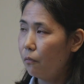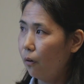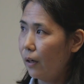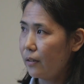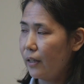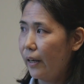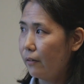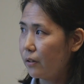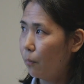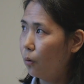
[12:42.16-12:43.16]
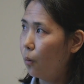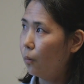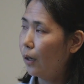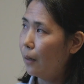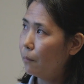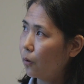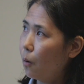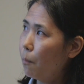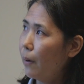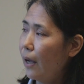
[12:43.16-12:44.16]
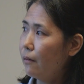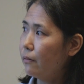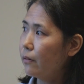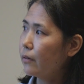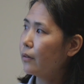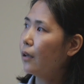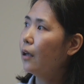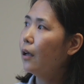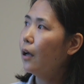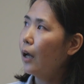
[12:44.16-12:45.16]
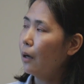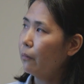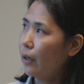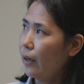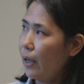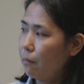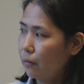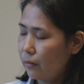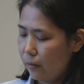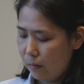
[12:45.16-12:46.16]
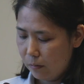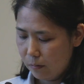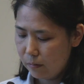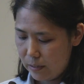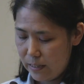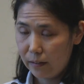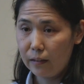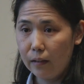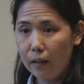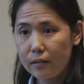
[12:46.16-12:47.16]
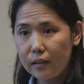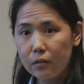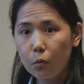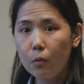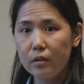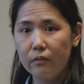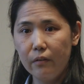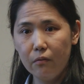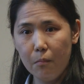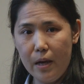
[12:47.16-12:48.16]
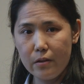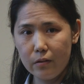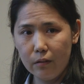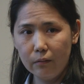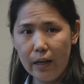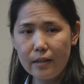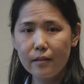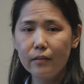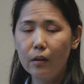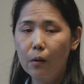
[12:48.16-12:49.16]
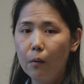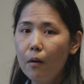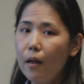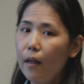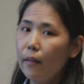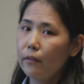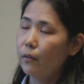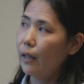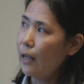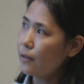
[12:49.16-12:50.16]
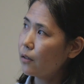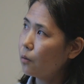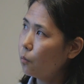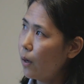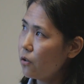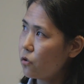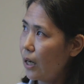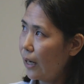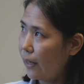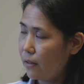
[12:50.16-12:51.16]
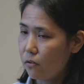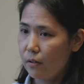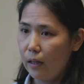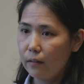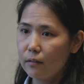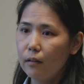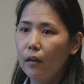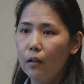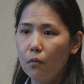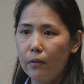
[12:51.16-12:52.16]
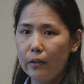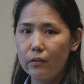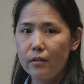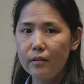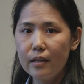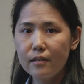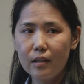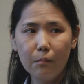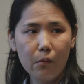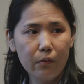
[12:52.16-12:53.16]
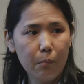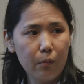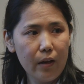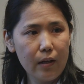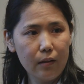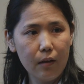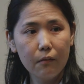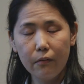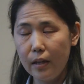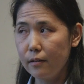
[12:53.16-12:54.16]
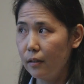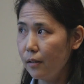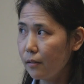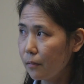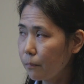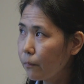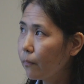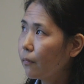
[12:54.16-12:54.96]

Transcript: volatile small um, compounds uh, we are able to detect, and that's a source of information, right? So, so that's one challenge that the olfactory system of the brain faces.